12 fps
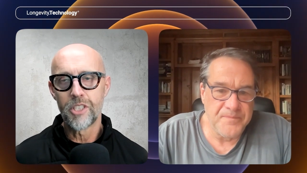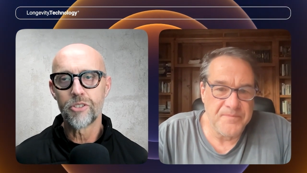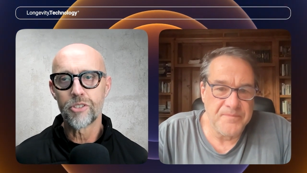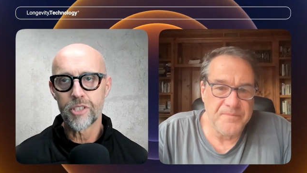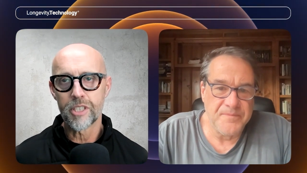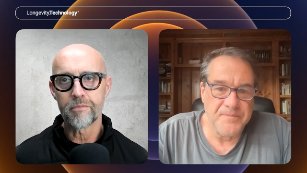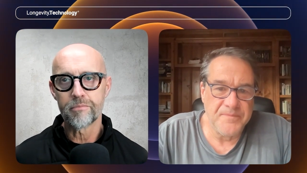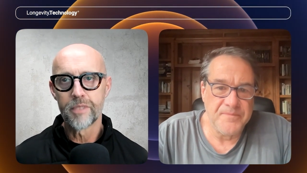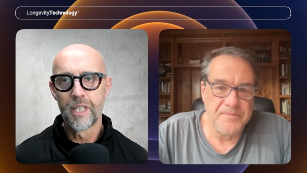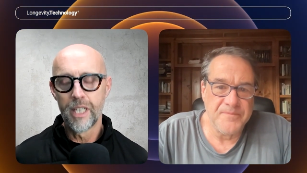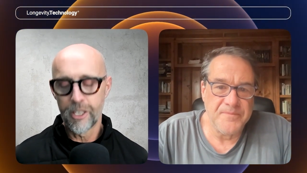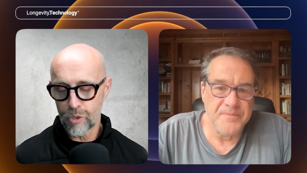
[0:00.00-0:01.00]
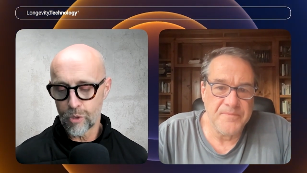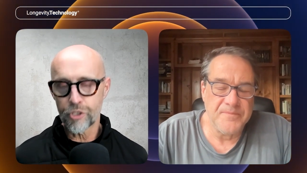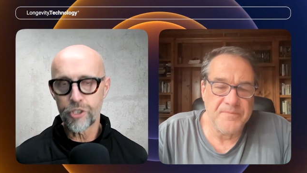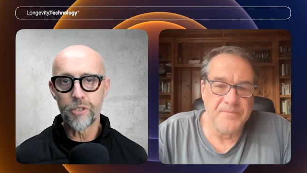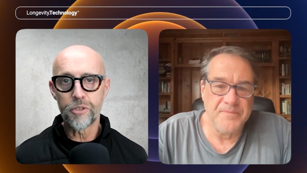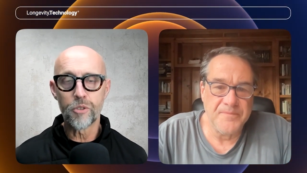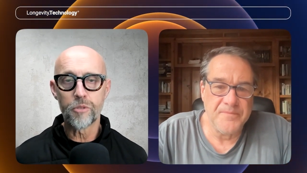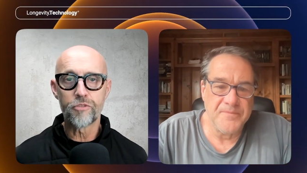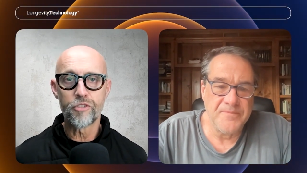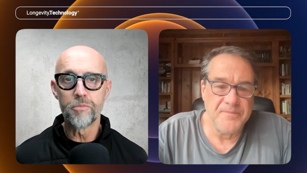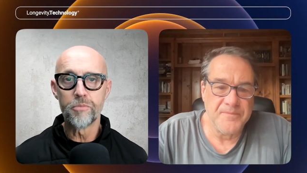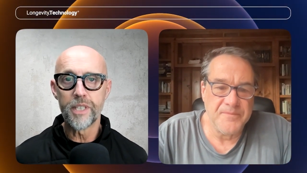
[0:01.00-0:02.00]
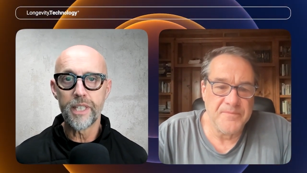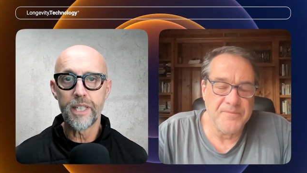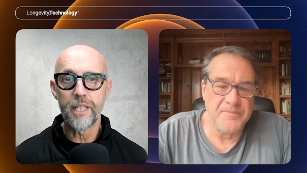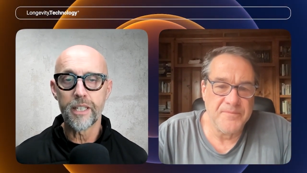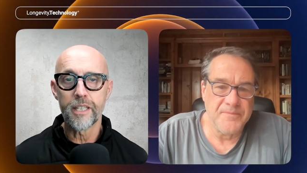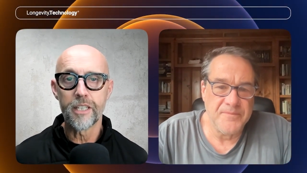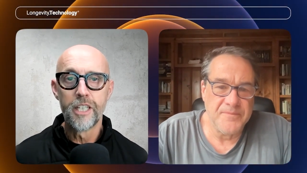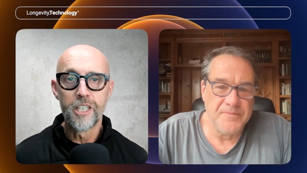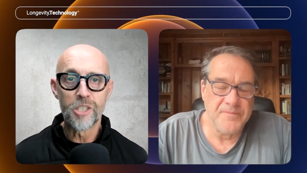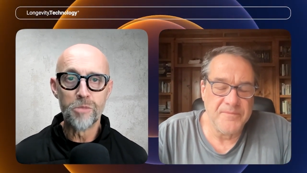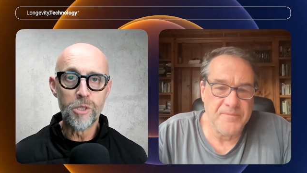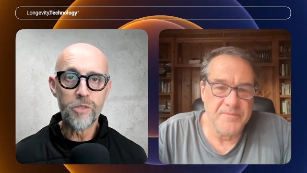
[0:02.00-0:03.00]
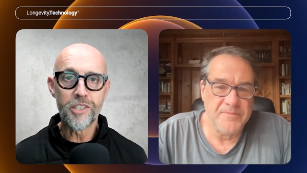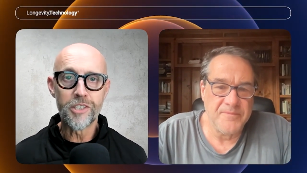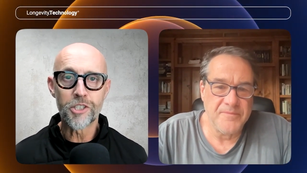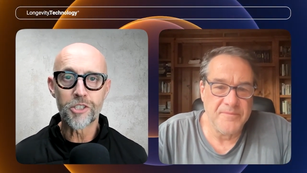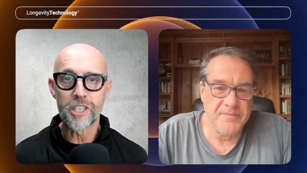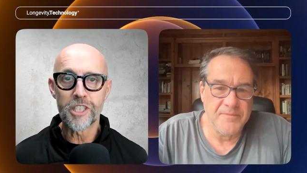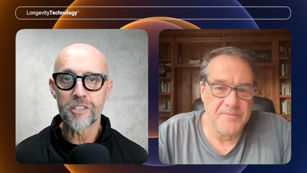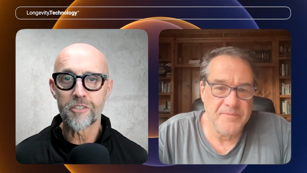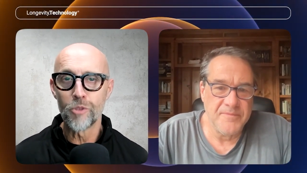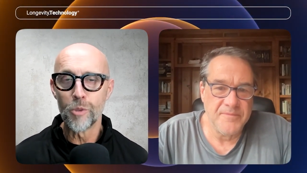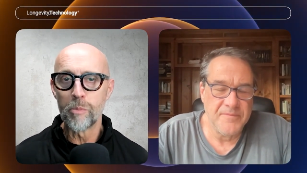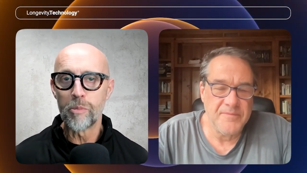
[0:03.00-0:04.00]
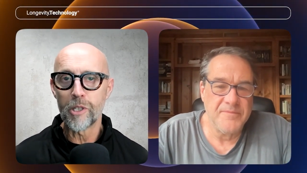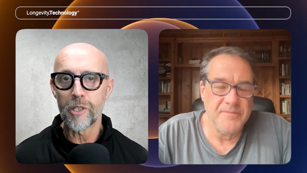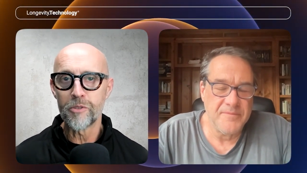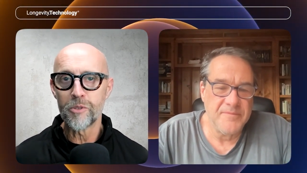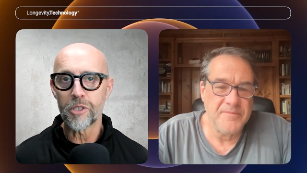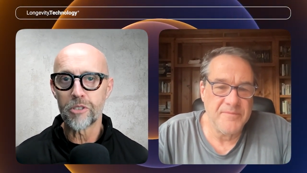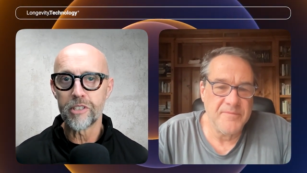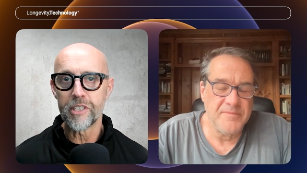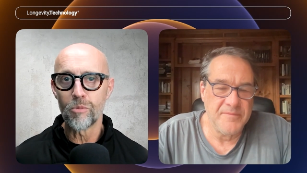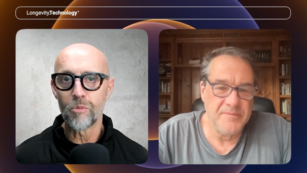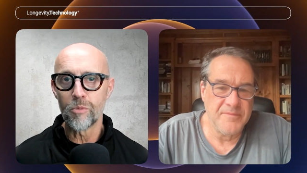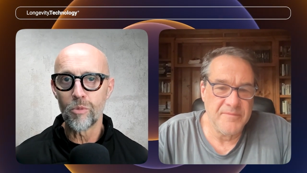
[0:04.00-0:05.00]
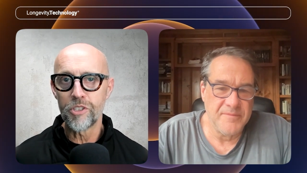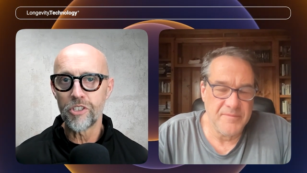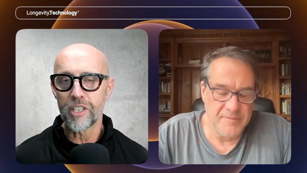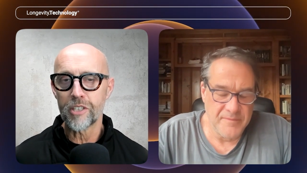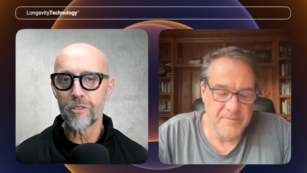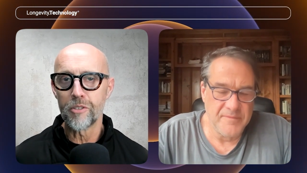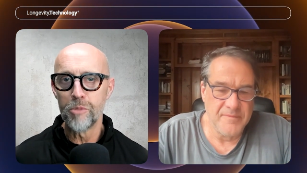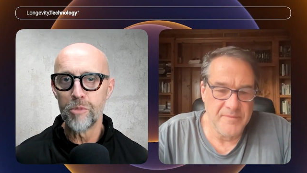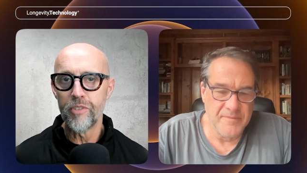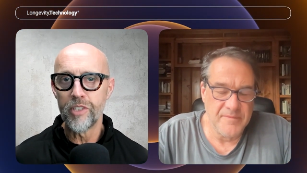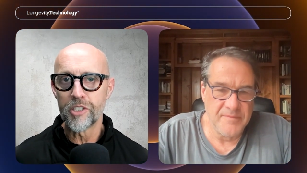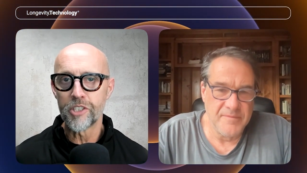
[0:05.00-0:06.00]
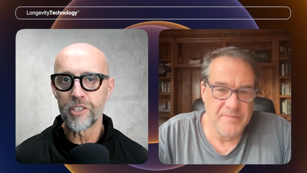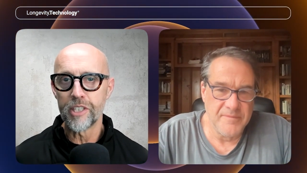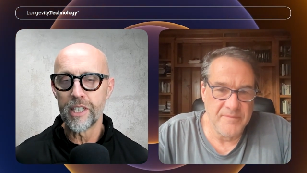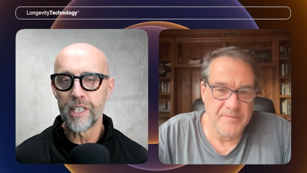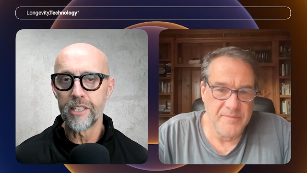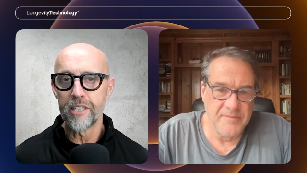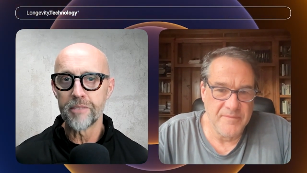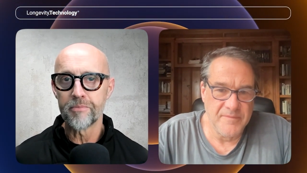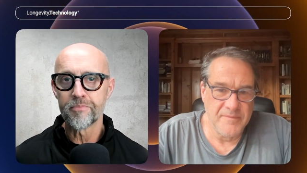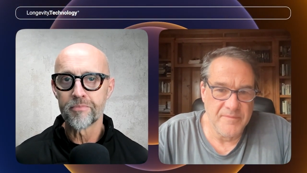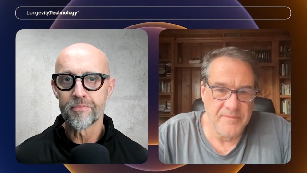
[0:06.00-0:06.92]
Speaker 1: interesting. And of course, you know you're from the uh, the movie industry as a former part of your career. What what do you take on the movie industry and AI?